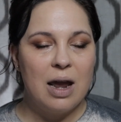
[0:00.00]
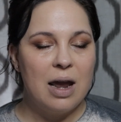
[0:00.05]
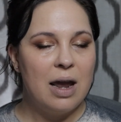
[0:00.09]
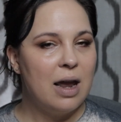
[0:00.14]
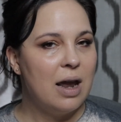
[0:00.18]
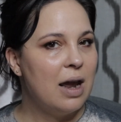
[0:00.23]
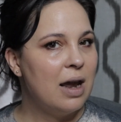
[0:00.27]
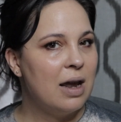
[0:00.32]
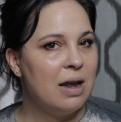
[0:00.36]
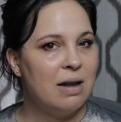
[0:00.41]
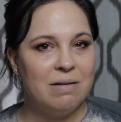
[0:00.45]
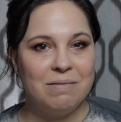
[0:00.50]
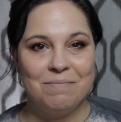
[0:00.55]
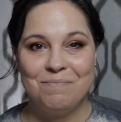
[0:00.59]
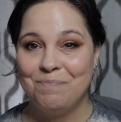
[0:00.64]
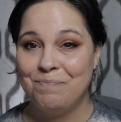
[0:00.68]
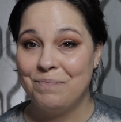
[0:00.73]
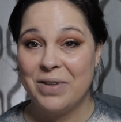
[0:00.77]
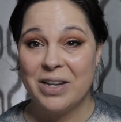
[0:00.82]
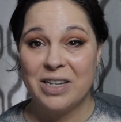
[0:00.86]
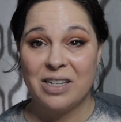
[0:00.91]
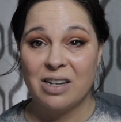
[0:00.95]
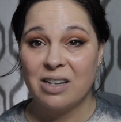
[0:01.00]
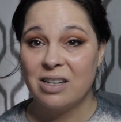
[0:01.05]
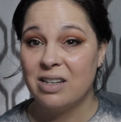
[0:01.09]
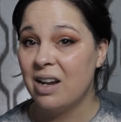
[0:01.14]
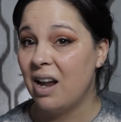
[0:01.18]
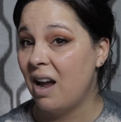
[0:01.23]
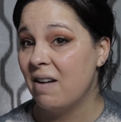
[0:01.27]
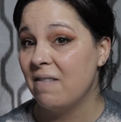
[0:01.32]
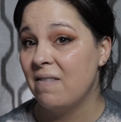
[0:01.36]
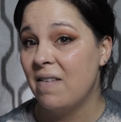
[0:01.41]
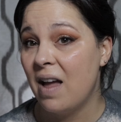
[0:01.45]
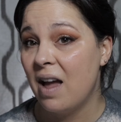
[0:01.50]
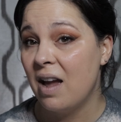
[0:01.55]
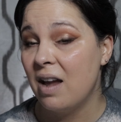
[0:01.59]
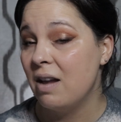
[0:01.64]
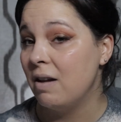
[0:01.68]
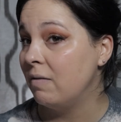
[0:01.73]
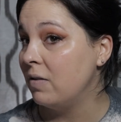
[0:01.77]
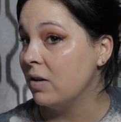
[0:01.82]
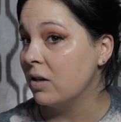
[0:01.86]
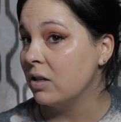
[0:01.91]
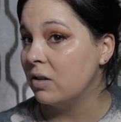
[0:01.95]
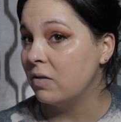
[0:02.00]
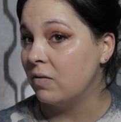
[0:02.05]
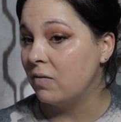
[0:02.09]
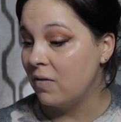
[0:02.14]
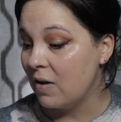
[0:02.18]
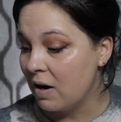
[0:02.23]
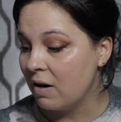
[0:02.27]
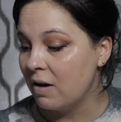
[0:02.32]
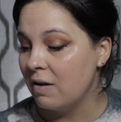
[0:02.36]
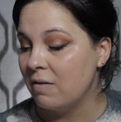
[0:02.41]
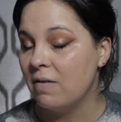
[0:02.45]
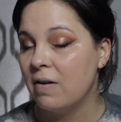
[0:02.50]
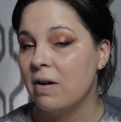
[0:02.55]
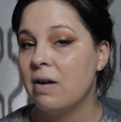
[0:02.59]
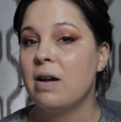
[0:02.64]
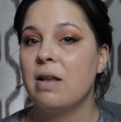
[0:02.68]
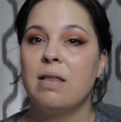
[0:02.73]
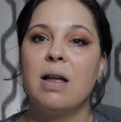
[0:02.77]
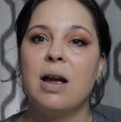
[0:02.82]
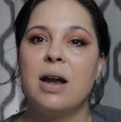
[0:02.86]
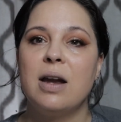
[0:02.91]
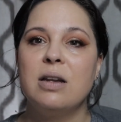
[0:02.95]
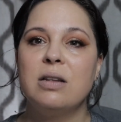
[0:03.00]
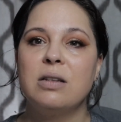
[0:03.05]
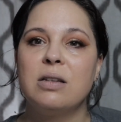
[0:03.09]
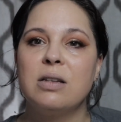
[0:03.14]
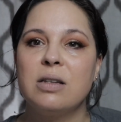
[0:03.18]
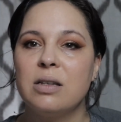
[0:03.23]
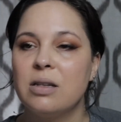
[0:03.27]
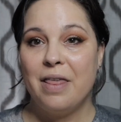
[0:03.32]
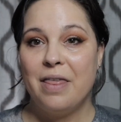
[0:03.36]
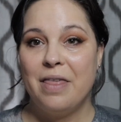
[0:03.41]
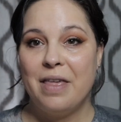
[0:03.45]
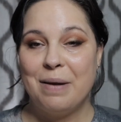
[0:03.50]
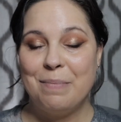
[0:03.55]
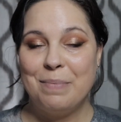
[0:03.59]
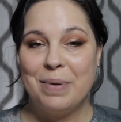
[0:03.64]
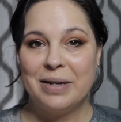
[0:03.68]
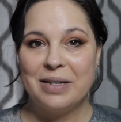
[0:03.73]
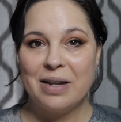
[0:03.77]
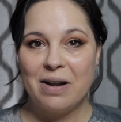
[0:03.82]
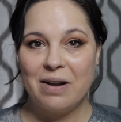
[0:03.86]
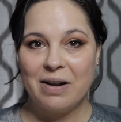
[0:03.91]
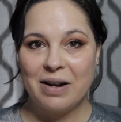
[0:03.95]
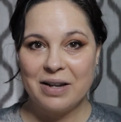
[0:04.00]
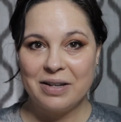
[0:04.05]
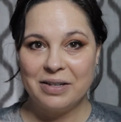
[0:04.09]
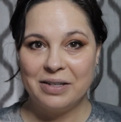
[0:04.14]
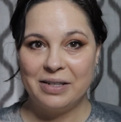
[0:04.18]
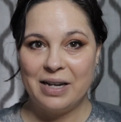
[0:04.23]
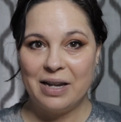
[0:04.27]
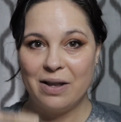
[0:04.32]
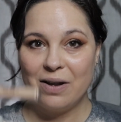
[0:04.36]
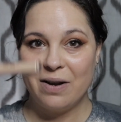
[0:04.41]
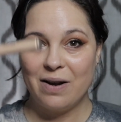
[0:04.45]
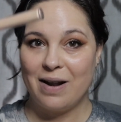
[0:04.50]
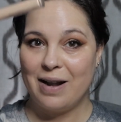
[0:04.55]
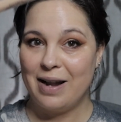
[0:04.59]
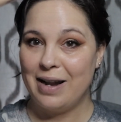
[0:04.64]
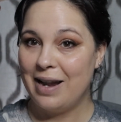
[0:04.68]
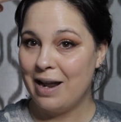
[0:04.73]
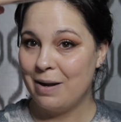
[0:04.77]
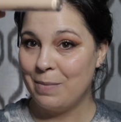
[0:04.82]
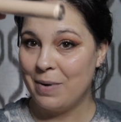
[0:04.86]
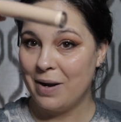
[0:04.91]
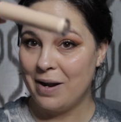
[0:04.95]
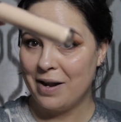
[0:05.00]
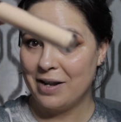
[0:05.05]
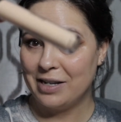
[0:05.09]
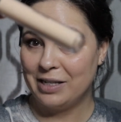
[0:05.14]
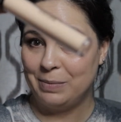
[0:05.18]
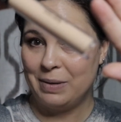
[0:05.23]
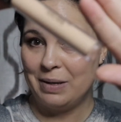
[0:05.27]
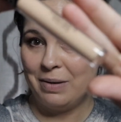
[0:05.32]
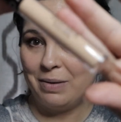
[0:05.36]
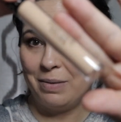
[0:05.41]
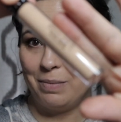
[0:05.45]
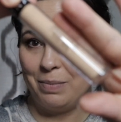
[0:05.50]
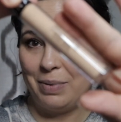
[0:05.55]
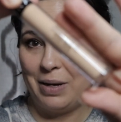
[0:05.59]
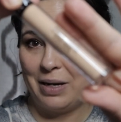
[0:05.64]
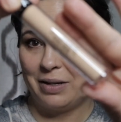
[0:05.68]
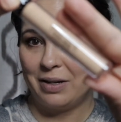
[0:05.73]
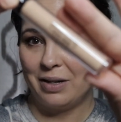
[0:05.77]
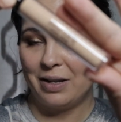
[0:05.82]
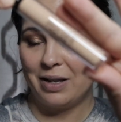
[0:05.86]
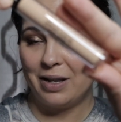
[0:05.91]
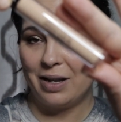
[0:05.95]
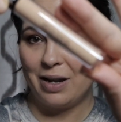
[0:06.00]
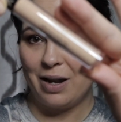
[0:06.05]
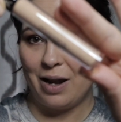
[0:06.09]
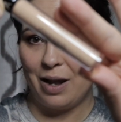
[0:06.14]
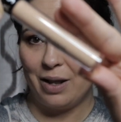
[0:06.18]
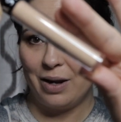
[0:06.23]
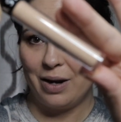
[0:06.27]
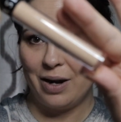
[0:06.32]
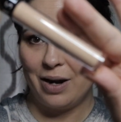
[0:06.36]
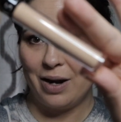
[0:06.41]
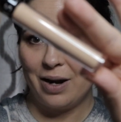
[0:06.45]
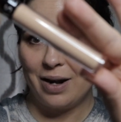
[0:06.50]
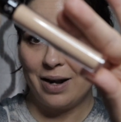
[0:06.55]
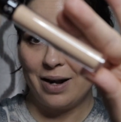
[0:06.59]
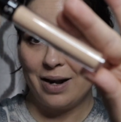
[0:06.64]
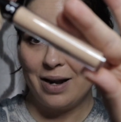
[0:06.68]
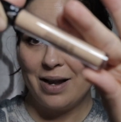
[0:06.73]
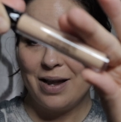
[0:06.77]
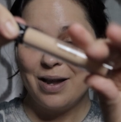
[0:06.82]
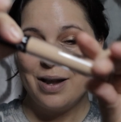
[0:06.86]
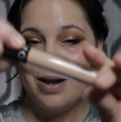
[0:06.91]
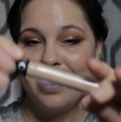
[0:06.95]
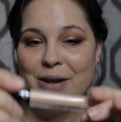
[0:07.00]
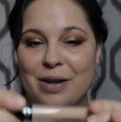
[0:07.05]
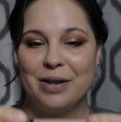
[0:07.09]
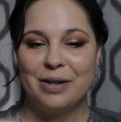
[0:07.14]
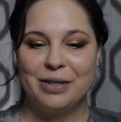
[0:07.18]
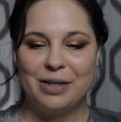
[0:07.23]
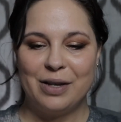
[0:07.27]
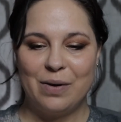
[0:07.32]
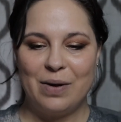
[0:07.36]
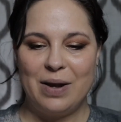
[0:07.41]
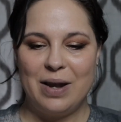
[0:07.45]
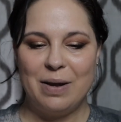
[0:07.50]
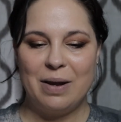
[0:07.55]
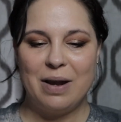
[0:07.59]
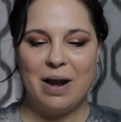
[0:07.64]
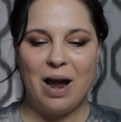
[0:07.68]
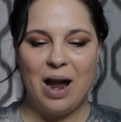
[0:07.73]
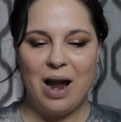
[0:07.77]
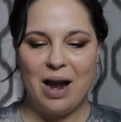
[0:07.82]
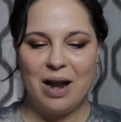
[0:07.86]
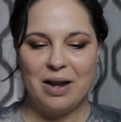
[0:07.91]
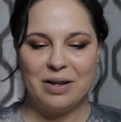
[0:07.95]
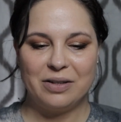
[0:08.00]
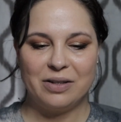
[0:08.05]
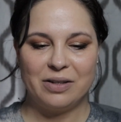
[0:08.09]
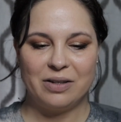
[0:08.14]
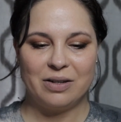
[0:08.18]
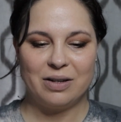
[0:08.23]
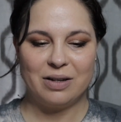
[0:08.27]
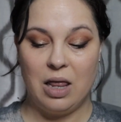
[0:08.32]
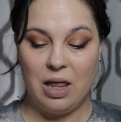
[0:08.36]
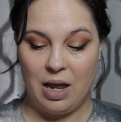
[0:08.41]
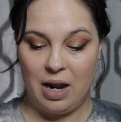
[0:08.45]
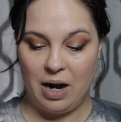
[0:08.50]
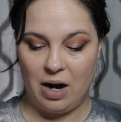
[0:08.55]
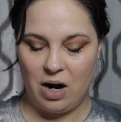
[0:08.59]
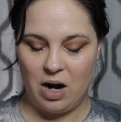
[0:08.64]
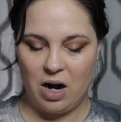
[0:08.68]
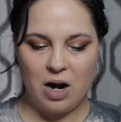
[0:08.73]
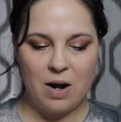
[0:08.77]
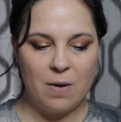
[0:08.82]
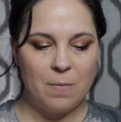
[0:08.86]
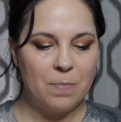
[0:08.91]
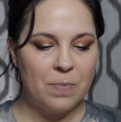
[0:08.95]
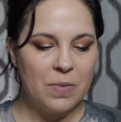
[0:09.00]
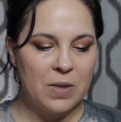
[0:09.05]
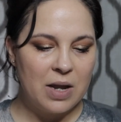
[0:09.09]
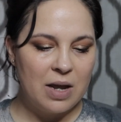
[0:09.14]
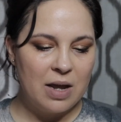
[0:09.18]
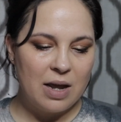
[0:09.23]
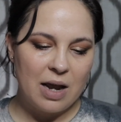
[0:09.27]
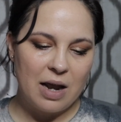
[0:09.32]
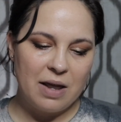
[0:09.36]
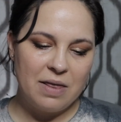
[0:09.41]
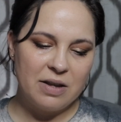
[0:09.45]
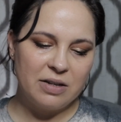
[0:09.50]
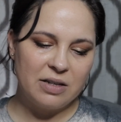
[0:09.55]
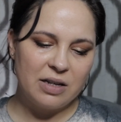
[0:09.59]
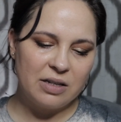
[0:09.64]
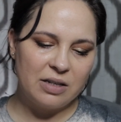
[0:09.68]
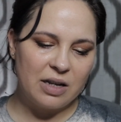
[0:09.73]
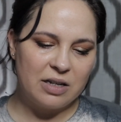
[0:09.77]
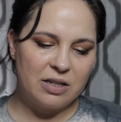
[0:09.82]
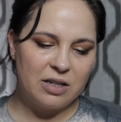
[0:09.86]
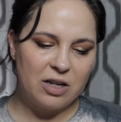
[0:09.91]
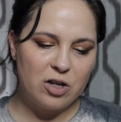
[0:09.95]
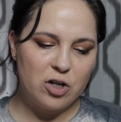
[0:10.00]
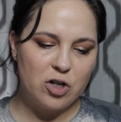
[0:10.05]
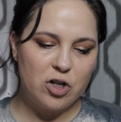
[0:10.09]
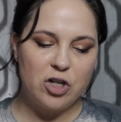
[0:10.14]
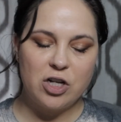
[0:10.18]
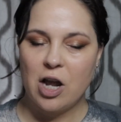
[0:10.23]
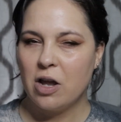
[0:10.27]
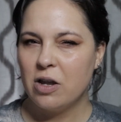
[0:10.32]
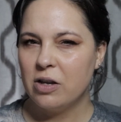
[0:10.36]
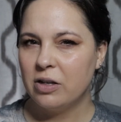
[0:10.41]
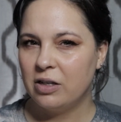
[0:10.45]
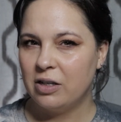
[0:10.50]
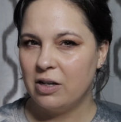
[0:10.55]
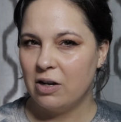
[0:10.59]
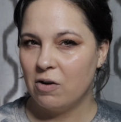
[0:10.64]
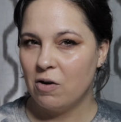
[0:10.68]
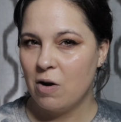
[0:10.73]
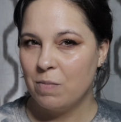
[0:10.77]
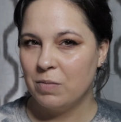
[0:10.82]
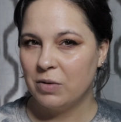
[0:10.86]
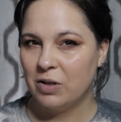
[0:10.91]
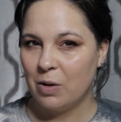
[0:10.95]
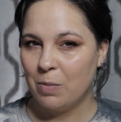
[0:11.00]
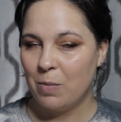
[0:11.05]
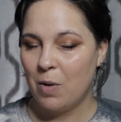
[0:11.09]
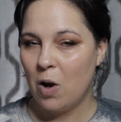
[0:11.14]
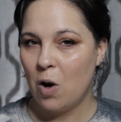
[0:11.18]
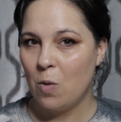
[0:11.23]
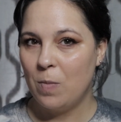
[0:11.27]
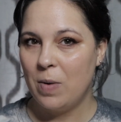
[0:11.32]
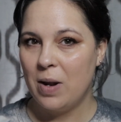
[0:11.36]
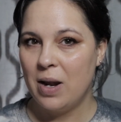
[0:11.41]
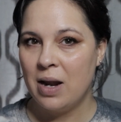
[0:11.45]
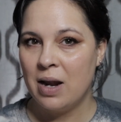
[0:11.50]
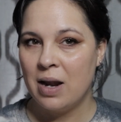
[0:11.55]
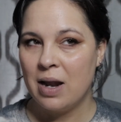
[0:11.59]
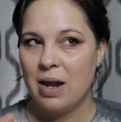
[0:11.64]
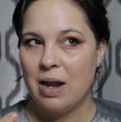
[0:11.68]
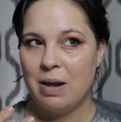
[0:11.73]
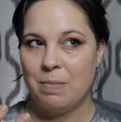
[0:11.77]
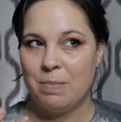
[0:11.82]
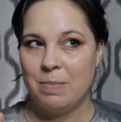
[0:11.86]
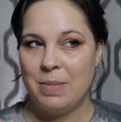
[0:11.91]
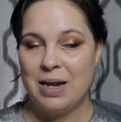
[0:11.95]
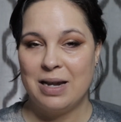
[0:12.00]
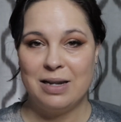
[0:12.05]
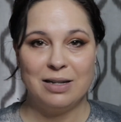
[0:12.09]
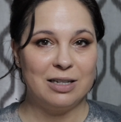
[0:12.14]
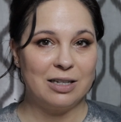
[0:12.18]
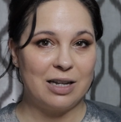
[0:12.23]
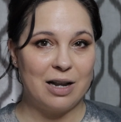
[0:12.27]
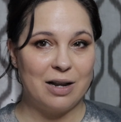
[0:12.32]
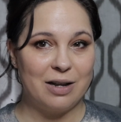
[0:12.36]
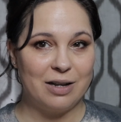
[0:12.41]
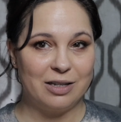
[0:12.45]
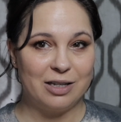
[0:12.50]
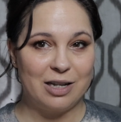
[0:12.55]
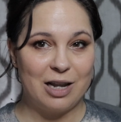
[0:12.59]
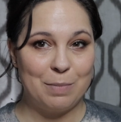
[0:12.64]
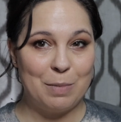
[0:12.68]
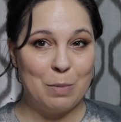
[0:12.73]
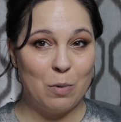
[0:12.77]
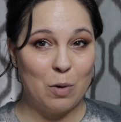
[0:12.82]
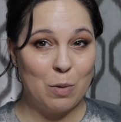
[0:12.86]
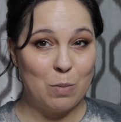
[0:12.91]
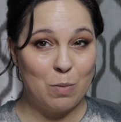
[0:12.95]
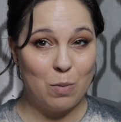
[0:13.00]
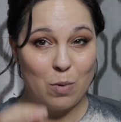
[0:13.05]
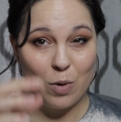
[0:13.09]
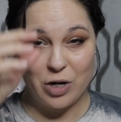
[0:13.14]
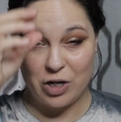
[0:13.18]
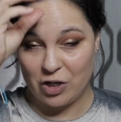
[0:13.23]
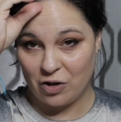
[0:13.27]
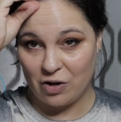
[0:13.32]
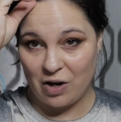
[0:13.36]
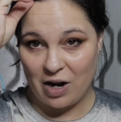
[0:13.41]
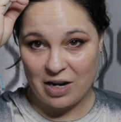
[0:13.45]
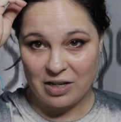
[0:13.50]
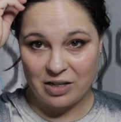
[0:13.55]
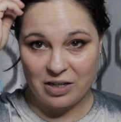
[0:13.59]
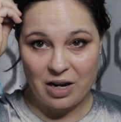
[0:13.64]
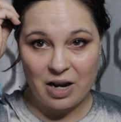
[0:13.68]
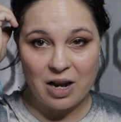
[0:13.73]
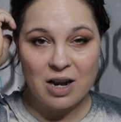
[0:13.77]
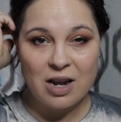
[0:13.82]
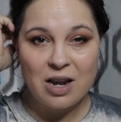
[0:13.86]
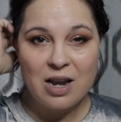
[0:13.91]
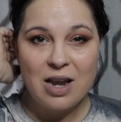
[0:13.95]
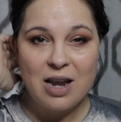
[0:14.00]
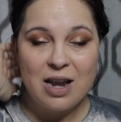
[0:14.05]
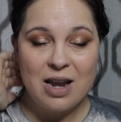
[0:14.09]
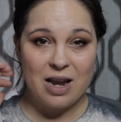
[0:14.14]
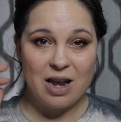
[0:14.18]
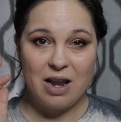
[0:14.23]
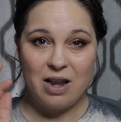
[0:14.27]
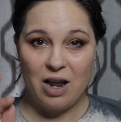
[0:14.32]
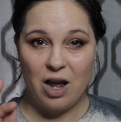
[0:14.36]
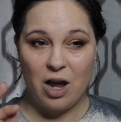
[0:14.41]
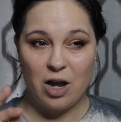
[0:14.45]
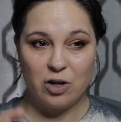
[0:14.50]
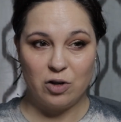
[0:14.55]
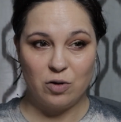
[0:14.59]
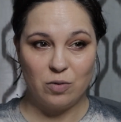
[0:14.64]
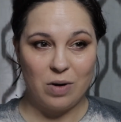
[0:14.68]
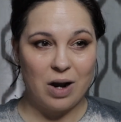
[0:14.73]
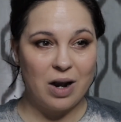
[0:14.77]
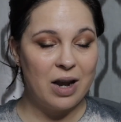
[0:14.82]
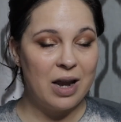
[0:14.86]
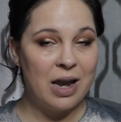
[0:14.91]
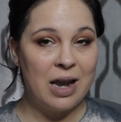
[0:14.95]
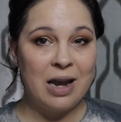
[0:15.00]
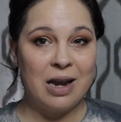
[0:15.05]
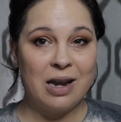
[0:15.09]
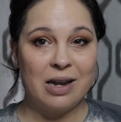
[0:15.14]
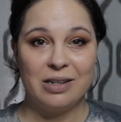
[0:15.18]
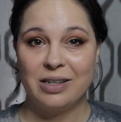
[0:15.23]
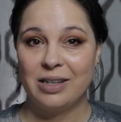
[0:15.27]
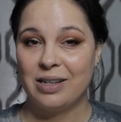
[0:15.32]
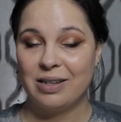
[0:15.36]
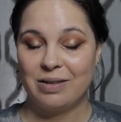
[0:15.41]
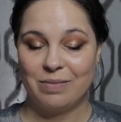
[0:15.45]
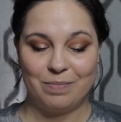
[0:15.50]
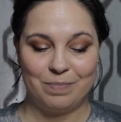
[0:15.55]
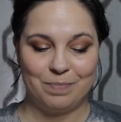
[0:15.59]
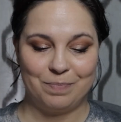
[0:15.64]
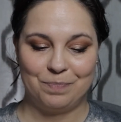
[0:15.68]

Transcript: and this doesn't have that. It feels very, very light. They picked out a concealer, and again, my husband picked the color, so he got Claire. And this says it's a gel serum, so I'm hoping it means it's going to be more moisturizing and not drying, because